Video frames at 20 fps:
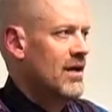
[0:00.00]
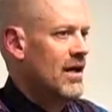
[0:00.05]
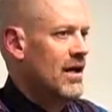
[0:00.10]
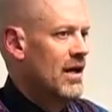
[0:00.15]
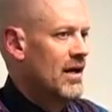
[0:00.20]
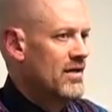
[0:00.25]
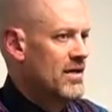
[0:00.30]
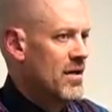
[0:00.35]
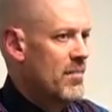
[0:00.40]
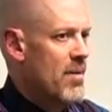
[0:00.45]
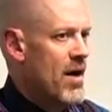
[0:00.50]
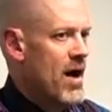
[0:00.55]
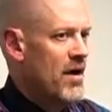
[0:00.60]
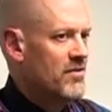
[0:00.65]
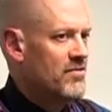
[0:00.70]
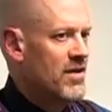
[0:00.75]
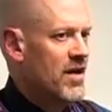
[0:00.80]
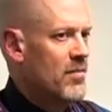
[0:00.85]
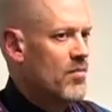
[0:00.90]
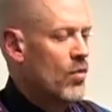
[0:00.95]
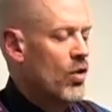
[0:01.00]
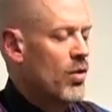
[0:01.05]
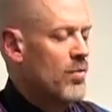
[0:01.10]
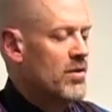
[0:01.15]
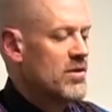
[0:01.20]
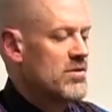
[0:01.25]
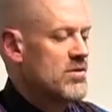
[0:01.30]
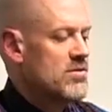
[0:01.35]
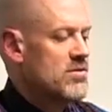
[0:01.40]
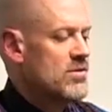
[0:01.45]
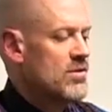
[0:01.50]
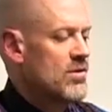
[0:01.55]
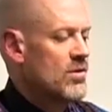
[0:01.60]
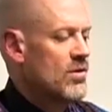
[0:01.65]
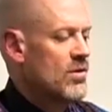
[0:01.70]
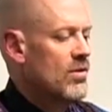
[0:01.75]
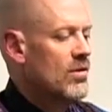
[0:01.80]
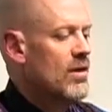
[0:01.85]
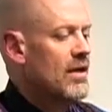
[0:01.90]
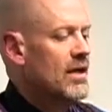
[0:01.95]
uh, the apostate Mormons
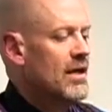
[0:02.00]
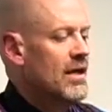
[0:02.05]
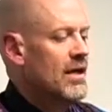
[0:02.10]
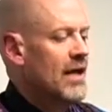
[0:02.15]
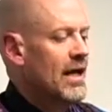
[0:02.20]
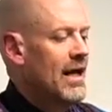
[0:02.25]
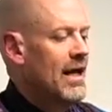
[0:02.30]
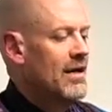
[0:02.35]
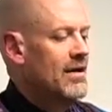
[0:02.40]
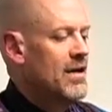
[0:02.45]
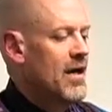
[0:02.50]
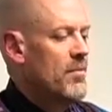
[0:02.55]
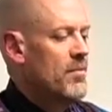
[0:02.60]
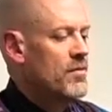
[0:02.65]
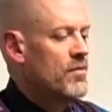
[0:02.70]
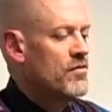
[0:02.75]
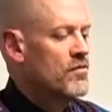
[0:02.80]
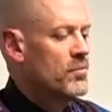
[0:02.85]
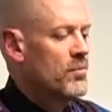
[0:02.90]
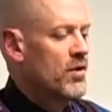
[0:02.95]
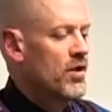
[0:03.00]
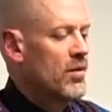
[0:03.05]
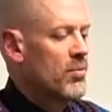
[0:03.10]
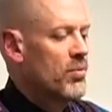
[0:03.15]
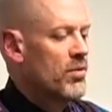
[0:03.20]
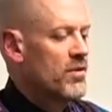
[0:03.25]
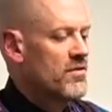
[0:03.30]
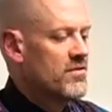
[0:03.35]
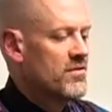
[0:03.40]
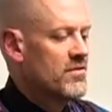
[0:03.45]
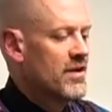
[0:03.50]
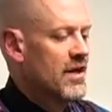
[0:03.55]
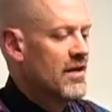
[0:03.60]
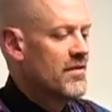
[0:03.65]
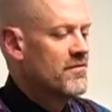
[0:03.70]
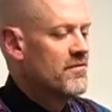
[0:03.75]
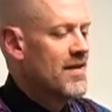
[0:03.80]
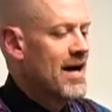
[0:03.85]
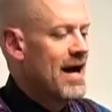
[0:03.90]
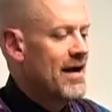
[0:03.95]
who end up in the spirit prison and,
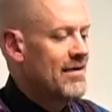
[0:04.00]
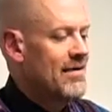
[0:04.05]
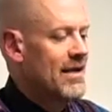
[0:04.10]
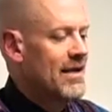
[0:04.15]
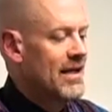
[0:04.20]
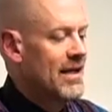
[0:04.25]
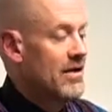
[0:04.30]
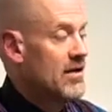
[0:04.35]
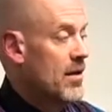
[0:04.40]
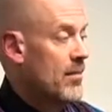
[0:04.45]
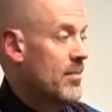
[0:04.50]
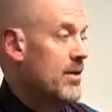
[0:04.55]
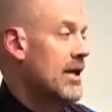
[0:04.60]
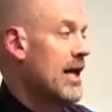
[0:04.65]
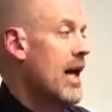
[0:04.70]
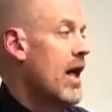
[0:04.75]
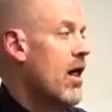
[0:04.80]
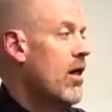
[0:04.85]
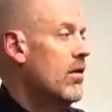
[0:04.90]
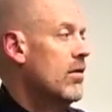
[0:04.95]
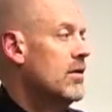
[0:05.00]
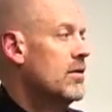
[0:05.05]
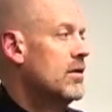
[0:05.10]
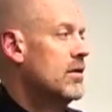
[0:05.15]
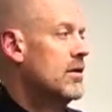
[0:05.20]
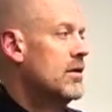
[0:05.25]
in fact, then end up in hell.